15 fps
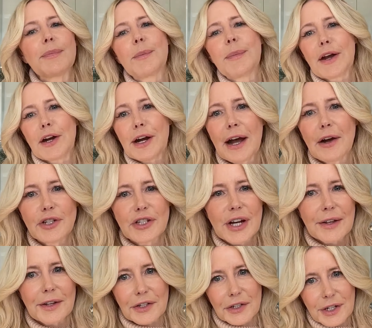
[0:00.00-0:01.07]
no matter how
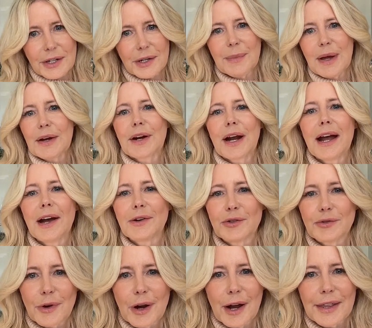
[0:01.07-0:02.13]
challenging, no matter how
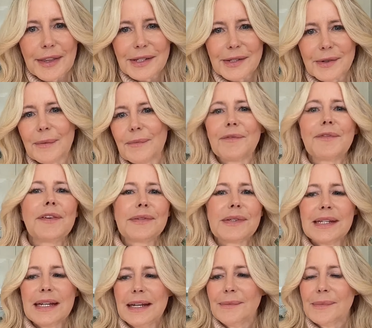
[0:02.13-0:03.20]
dry the script
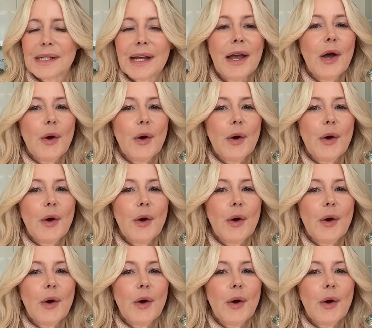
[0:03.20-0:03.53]
seems,